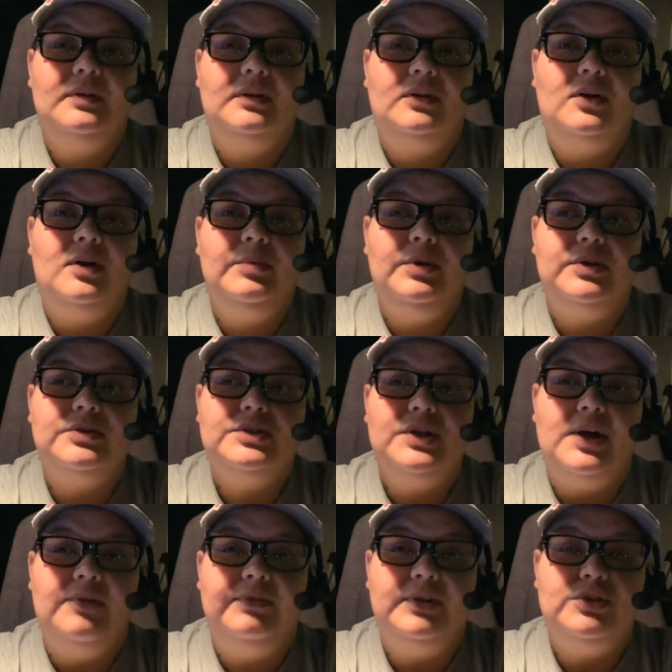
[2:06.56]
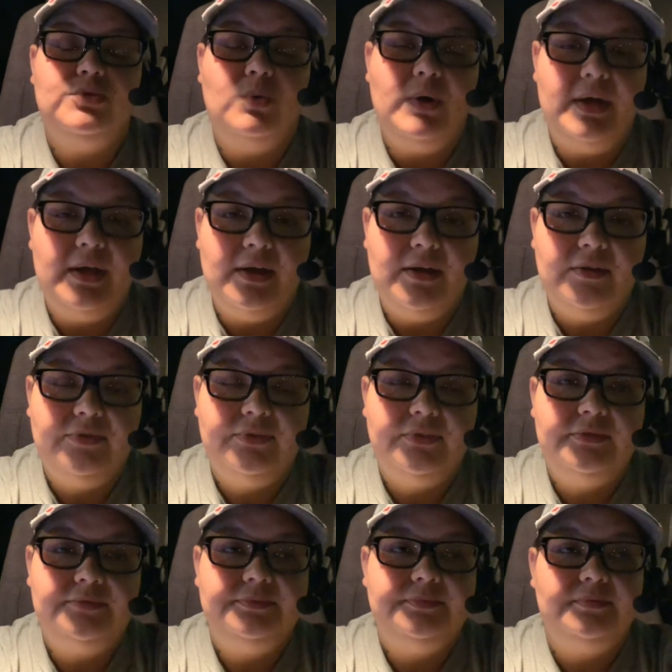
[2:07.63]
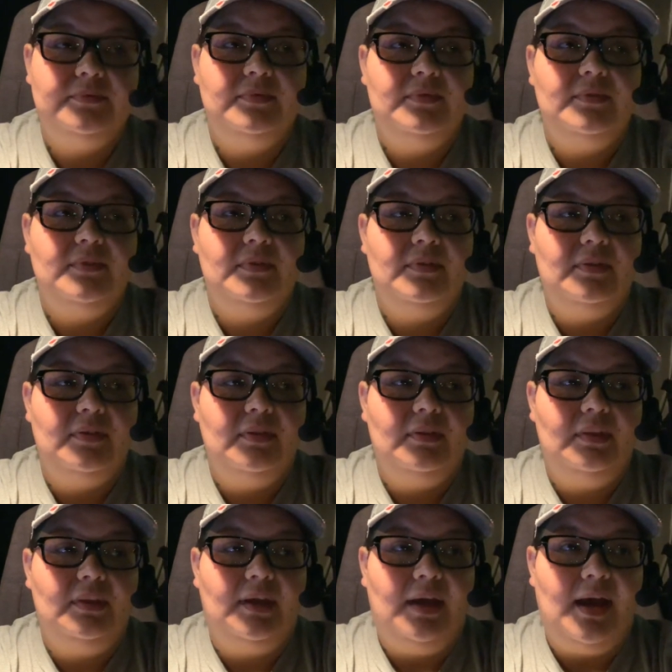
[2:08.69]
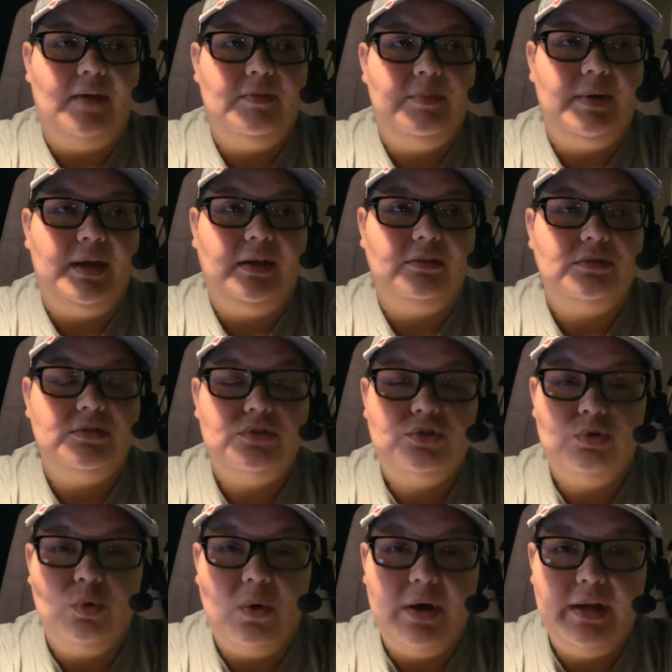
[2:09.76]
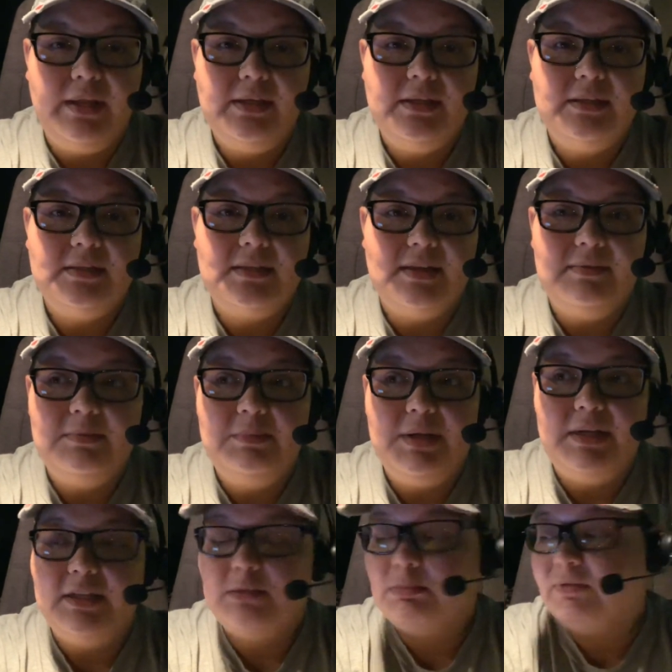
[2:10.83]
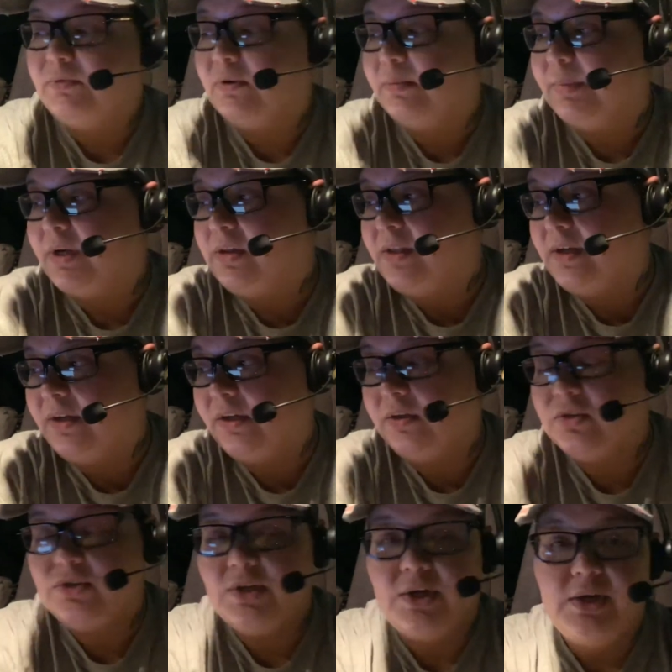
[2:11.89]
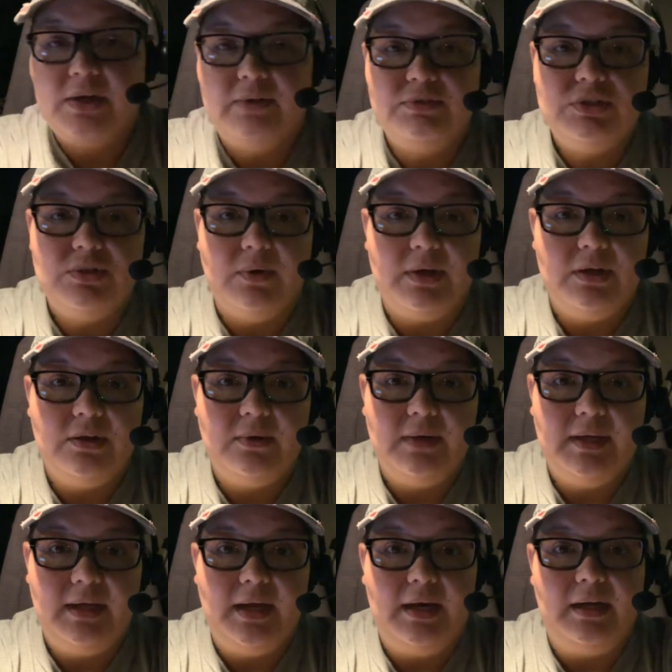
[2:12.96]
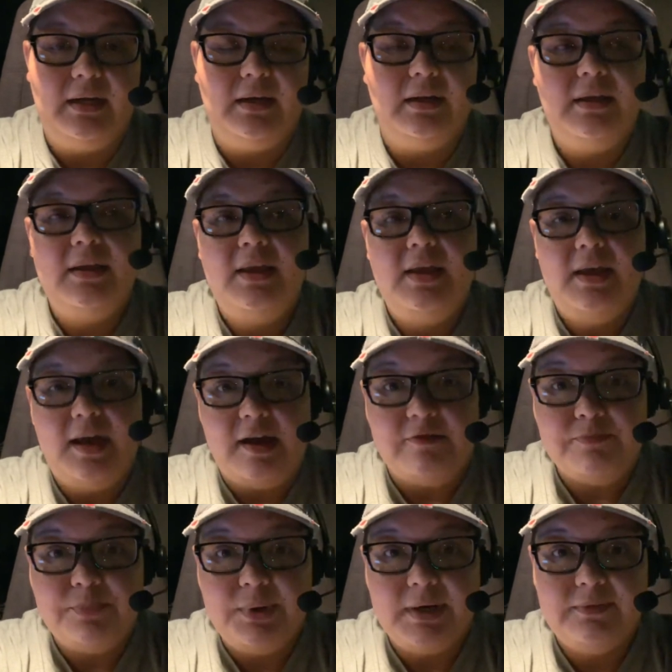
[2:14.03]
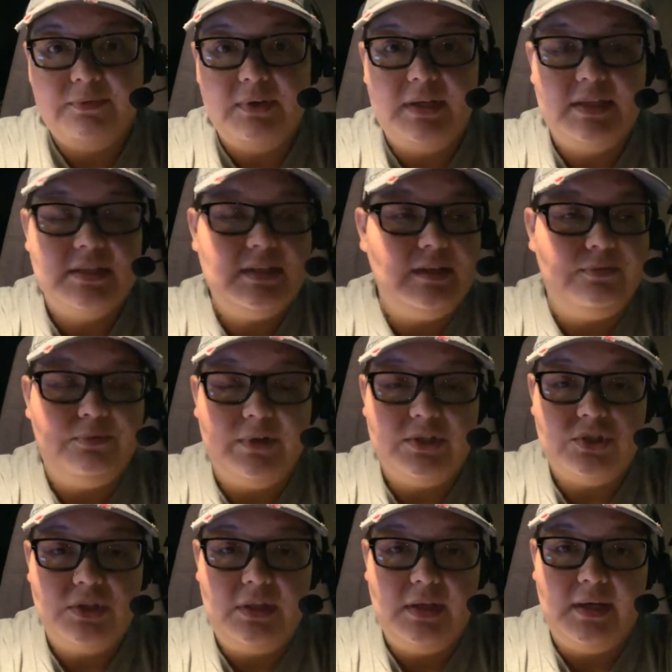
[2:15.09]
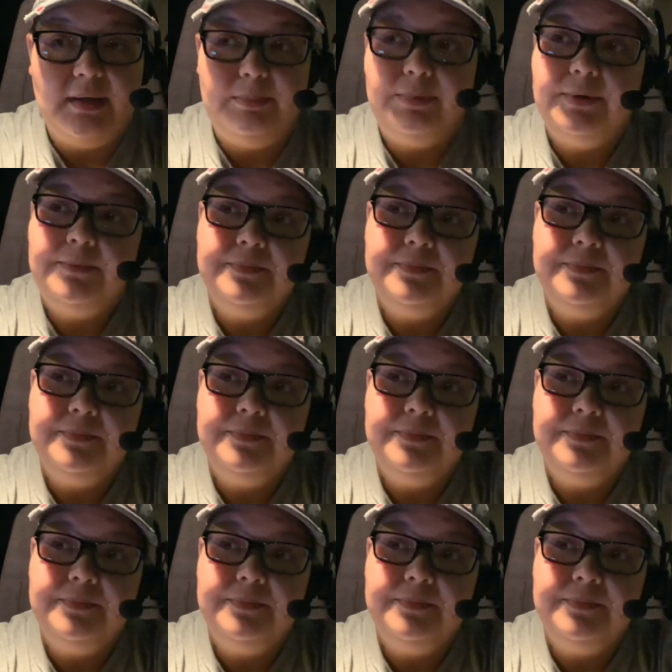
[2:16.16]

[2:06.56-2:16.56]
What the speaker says: Alarm goes off at 12. I have about 27 minutes before my clock goes off, so I go ahead and have breakfast, get freshened up,